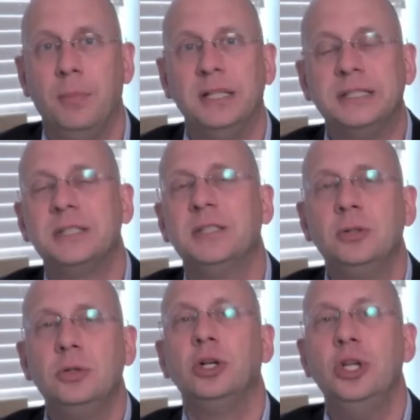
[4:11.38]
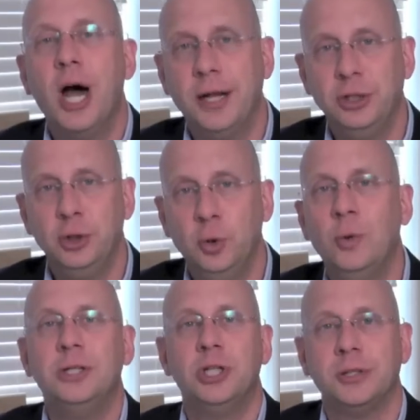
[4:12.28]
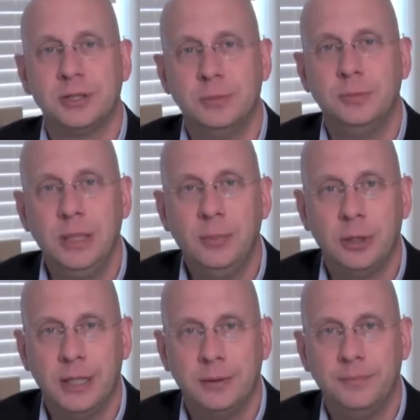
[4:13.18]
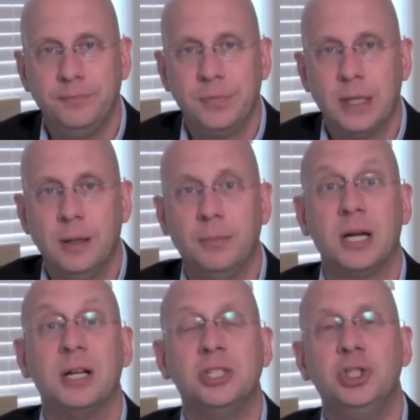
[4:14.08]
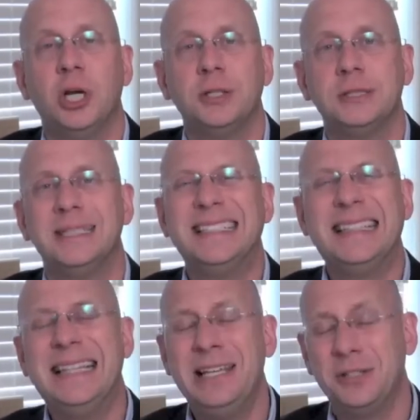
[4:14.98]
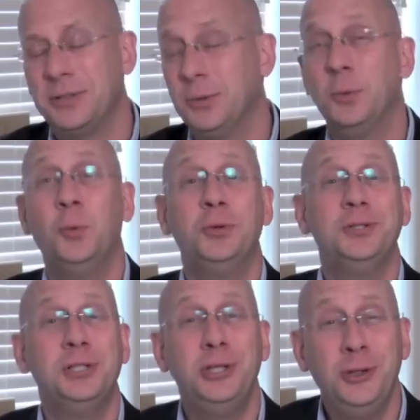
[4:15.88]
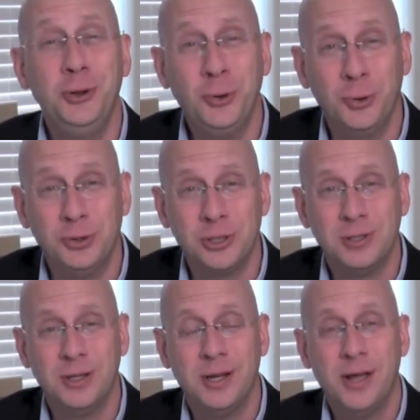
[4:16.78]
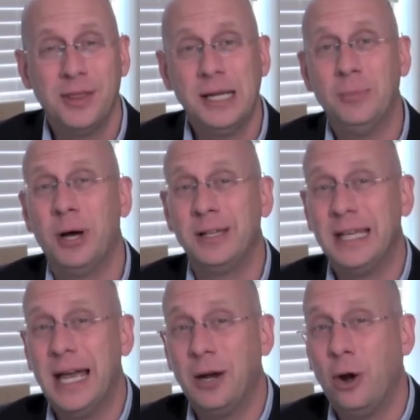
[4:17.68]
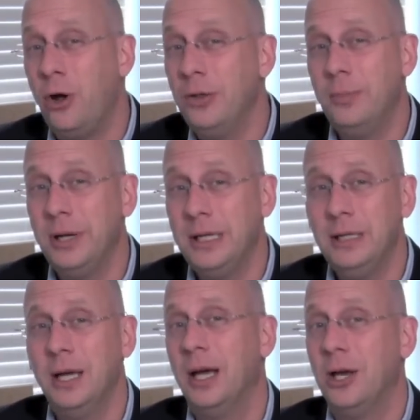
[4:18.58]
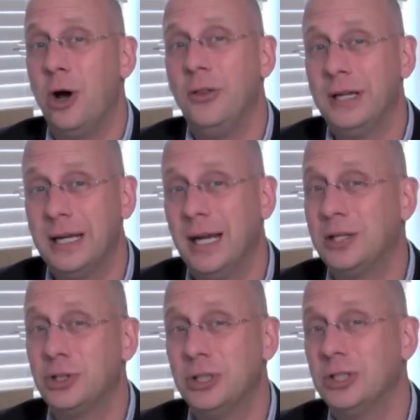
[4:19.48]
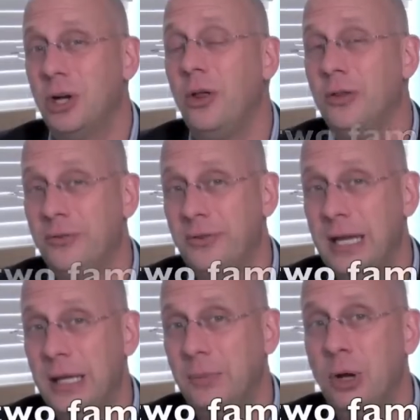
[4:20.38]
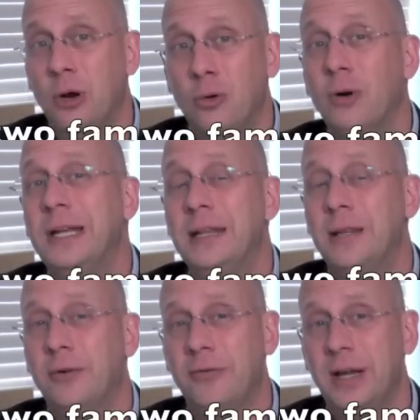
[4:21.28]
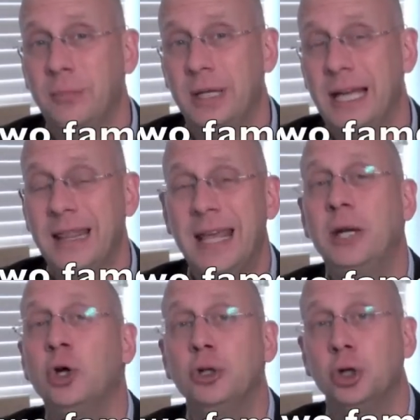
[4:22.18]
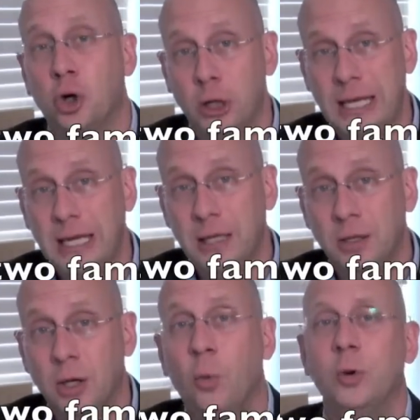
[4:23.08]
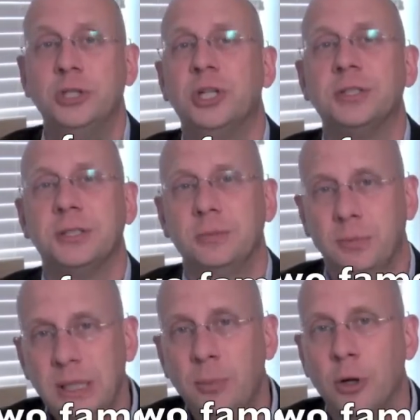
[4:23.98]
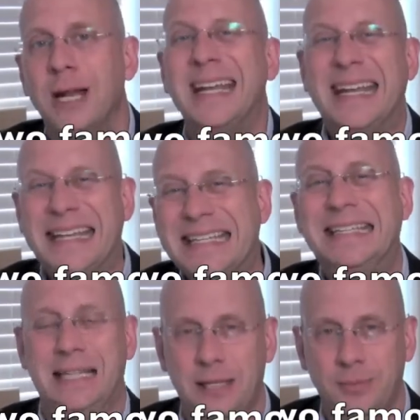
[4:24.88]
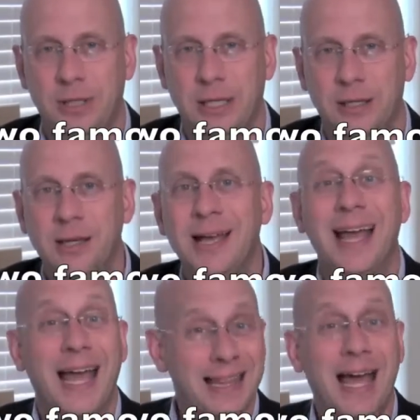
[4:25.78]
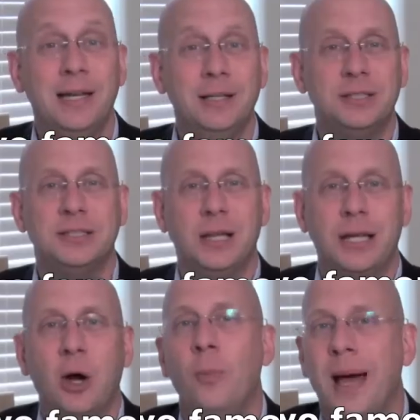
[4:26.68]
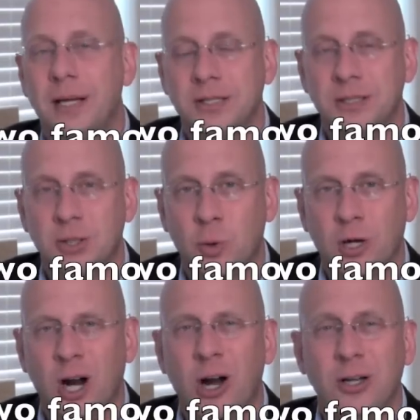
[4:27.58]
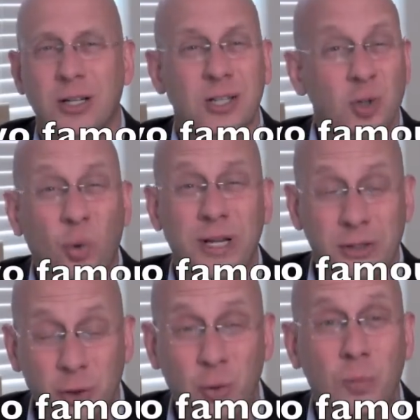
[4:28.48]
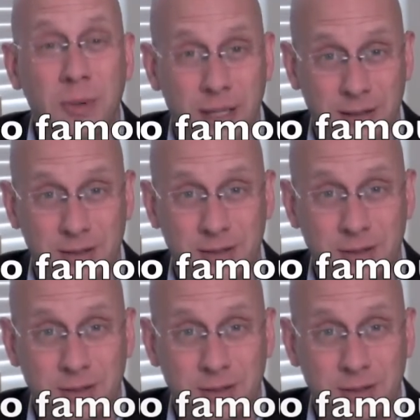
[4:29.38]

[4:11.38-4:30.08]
but still could not do what Justin Bieber did, because Justin's list was huge. Think about it. They had all the money and all the connections and all the fame right in their family, and they couldn't create what Justin Bieber and his team did, and that is selling out Madison Square Garden in 22 minutes.